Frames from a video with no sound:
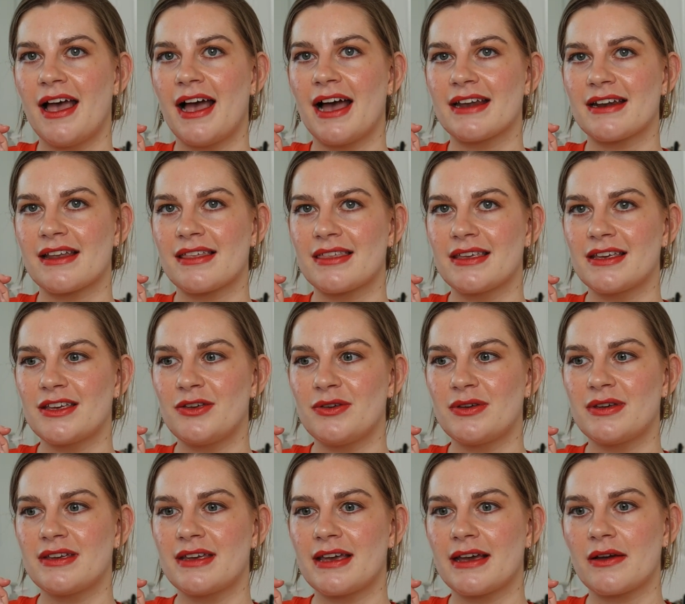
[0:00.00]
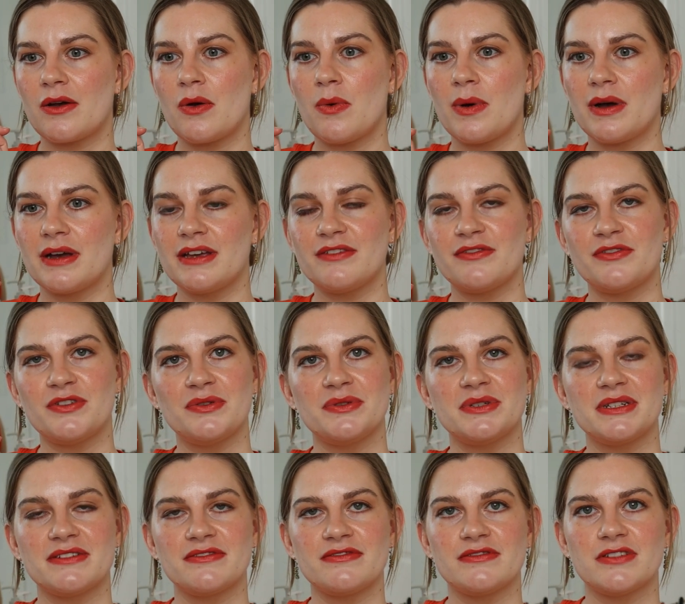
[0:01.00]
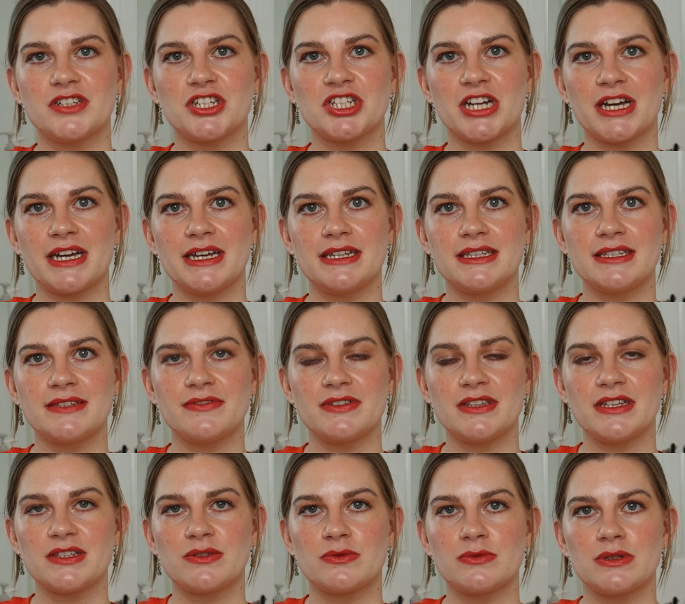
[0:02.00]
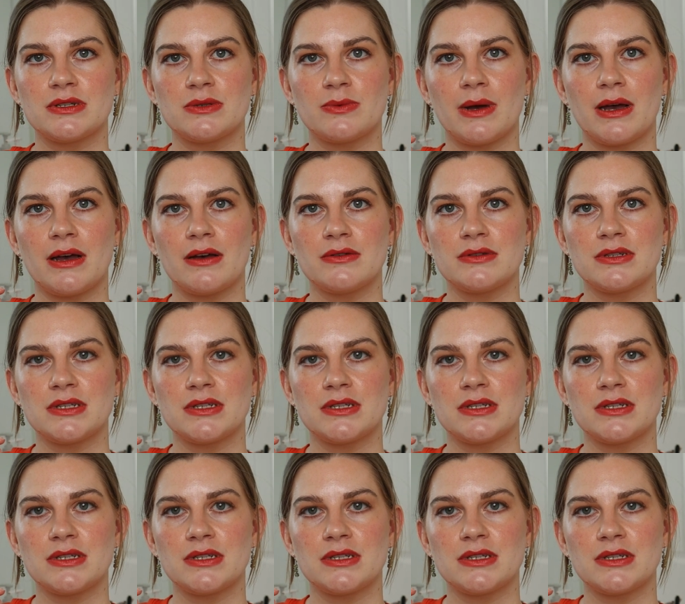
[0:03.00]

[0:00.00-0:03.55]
and I think you can get quite a few different shades for this one as well,